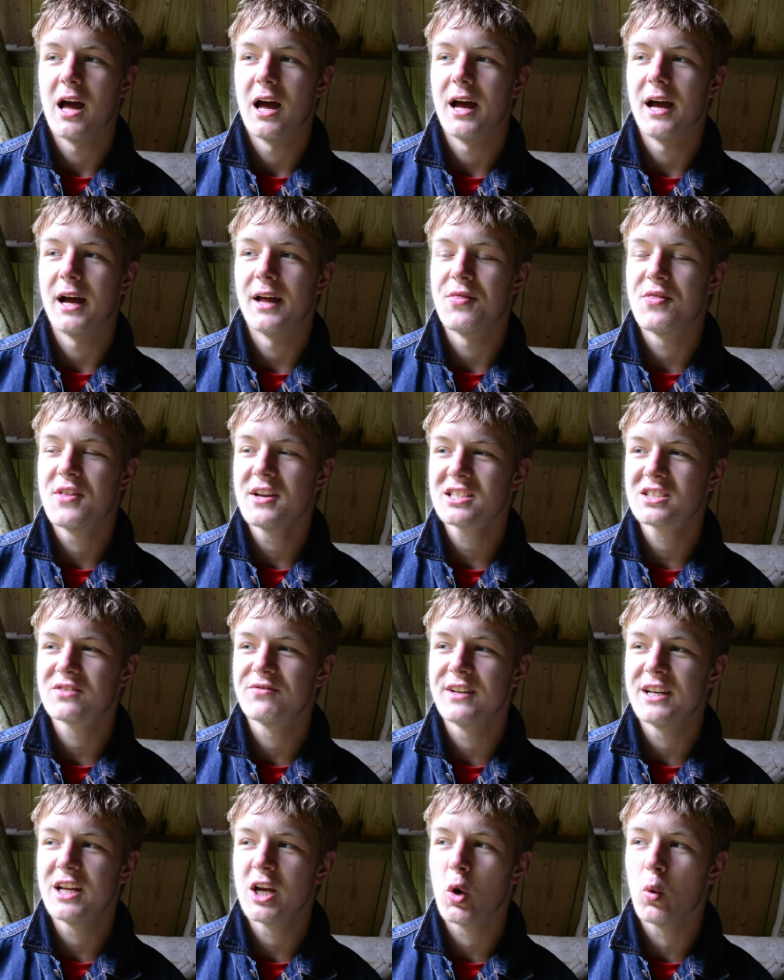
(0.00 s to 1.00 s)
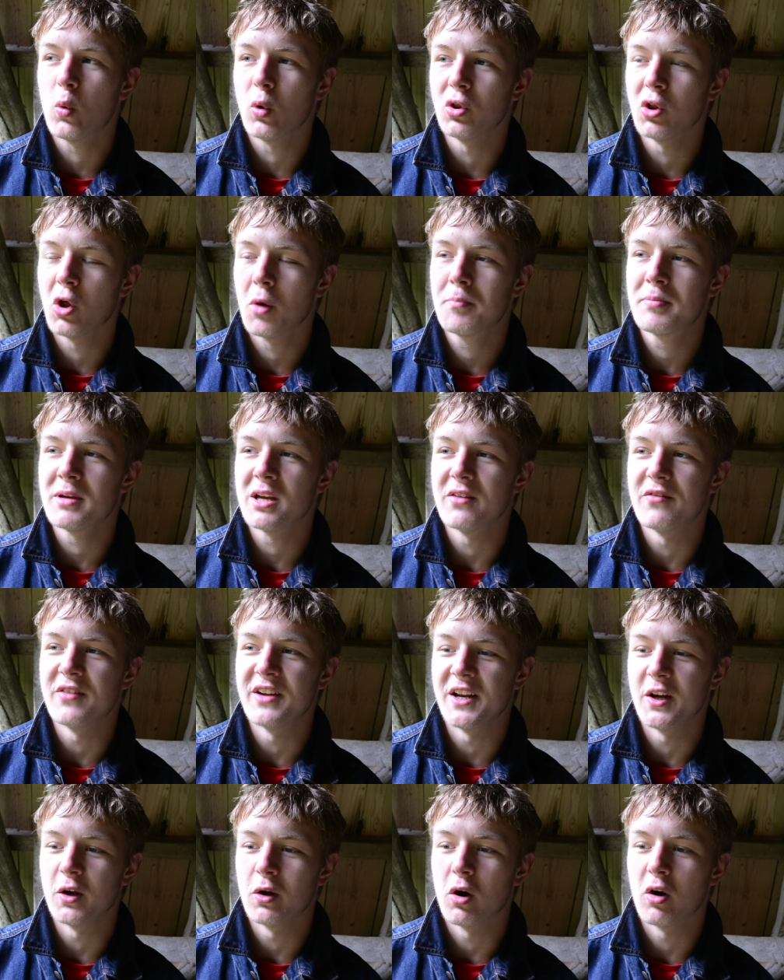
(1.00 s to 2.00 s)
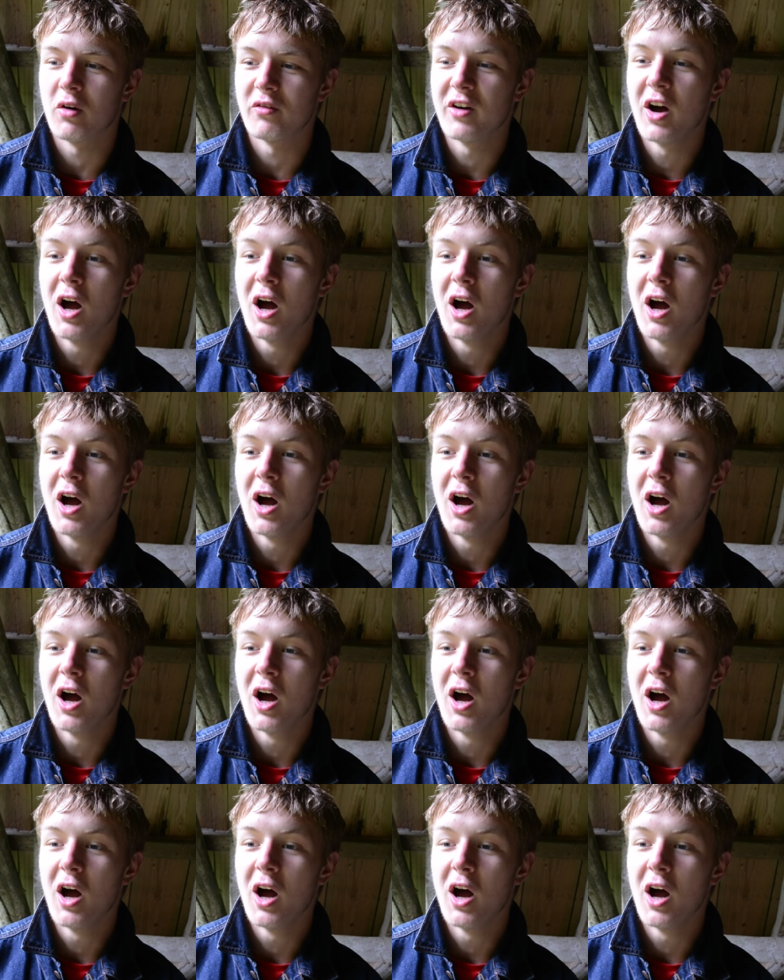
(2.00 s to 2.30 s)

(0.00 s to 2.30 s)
And this video will not be a video of,